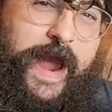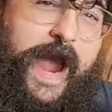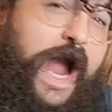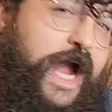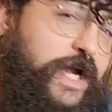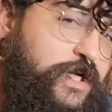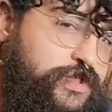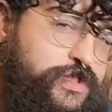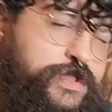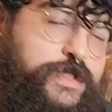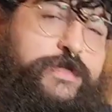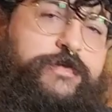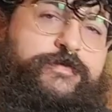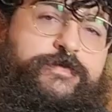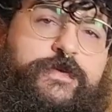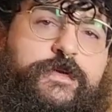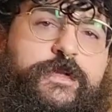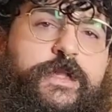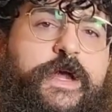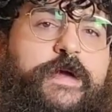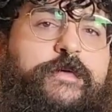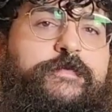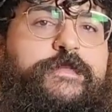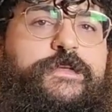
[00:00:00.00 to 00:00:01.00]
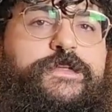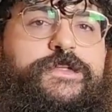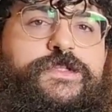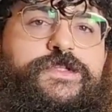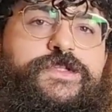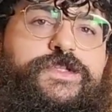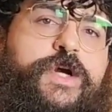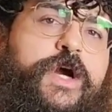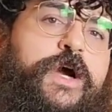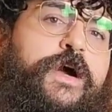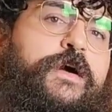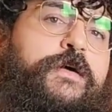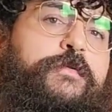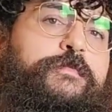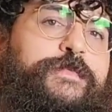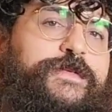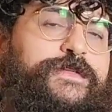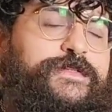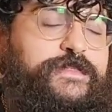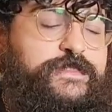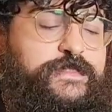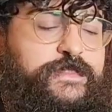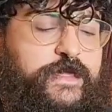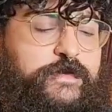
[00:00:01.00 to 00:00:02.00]
passion of their life, this job,
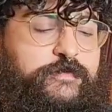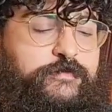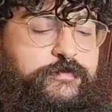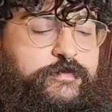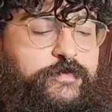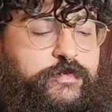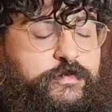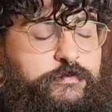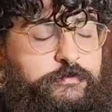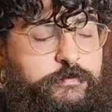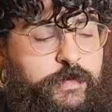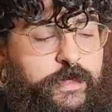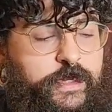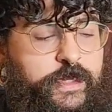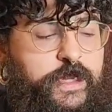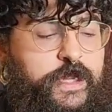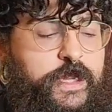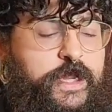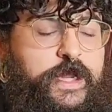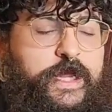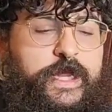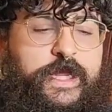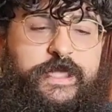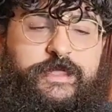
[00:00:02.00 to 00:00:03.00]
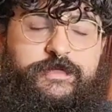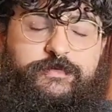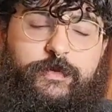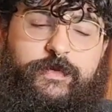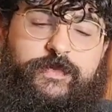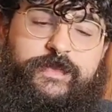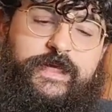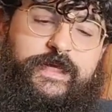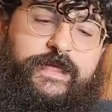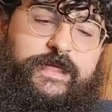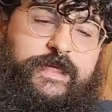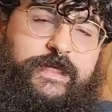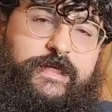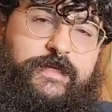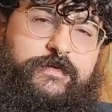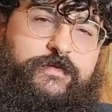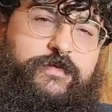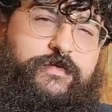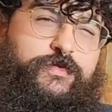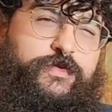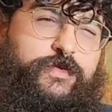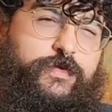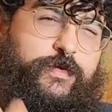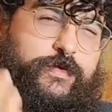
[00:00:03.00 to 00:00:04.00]
this endeavor, but it's what they
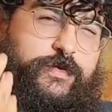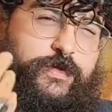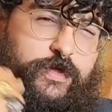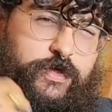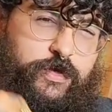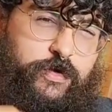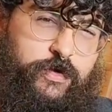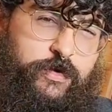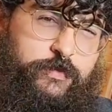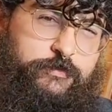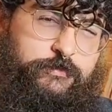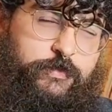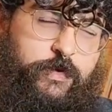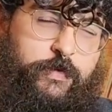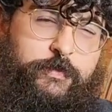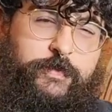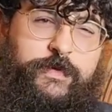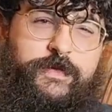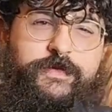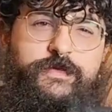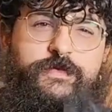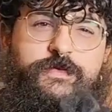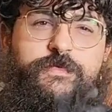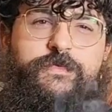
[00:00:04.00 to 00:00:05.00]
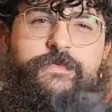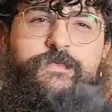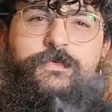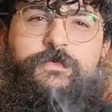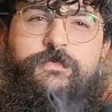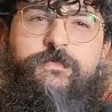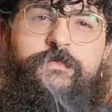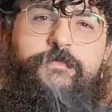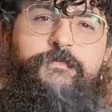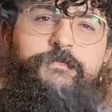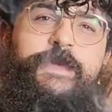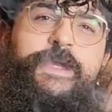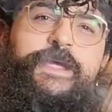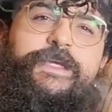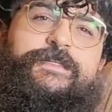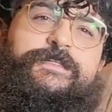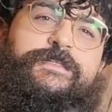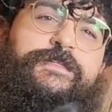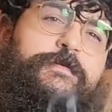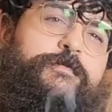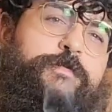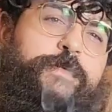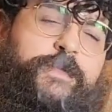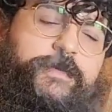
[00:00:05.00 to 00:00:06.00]
needed to do at the current moment to make
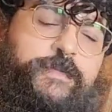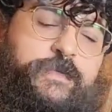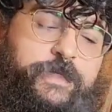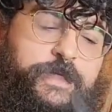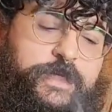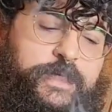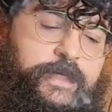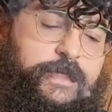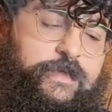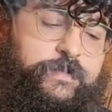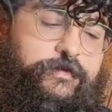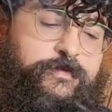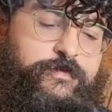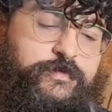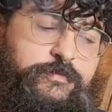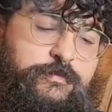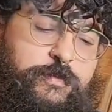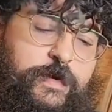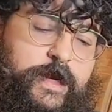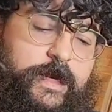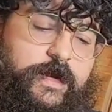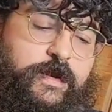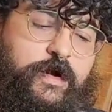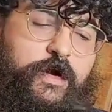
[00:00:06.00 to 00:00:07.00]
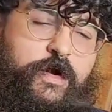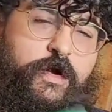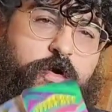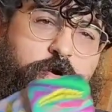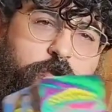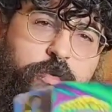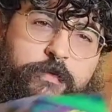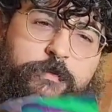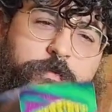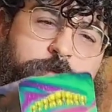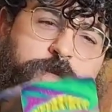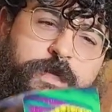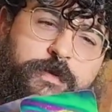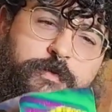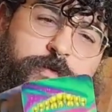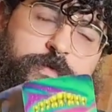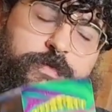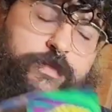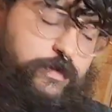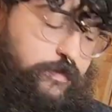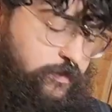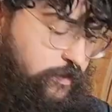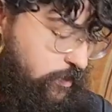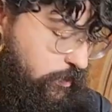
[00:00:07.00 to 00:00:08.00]
stability and to make harmony
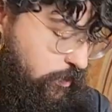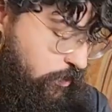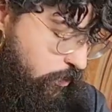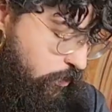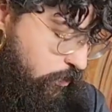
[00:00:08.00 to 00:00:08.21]
within their